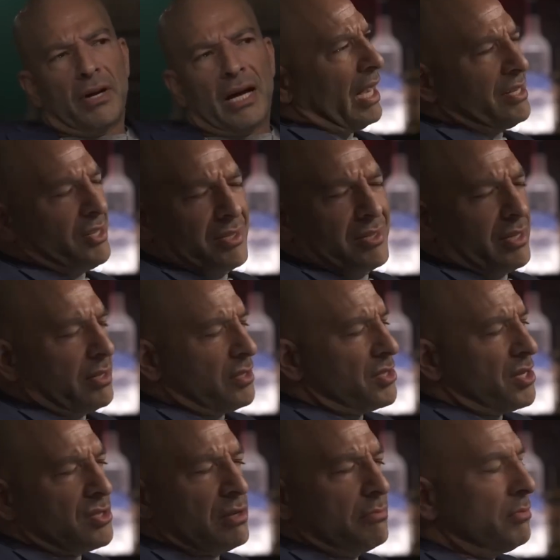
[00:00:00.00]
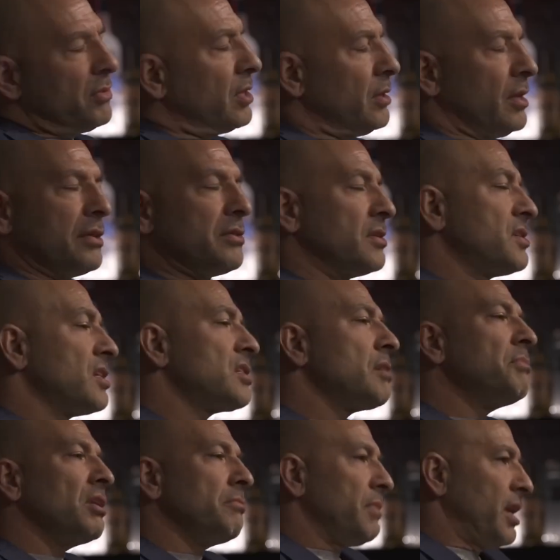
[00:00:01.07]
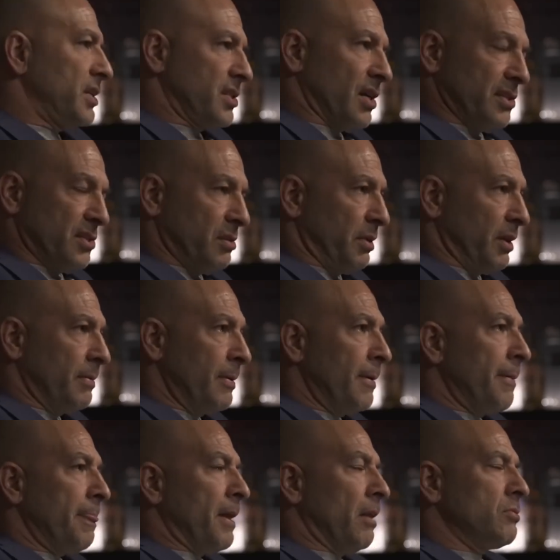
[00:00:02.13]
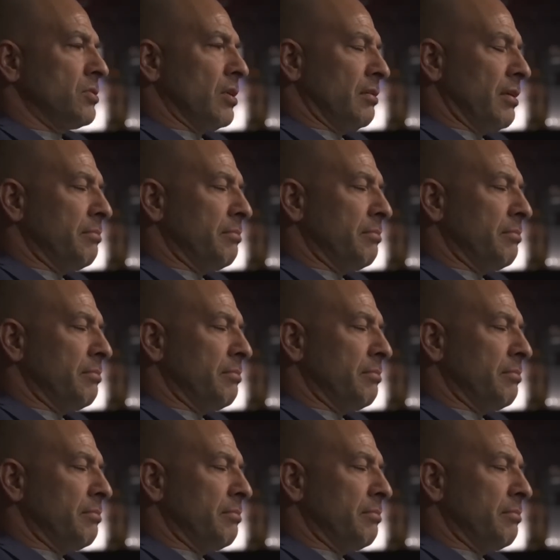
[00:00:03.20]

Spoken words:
I just thought the system didn't make sense to me. I was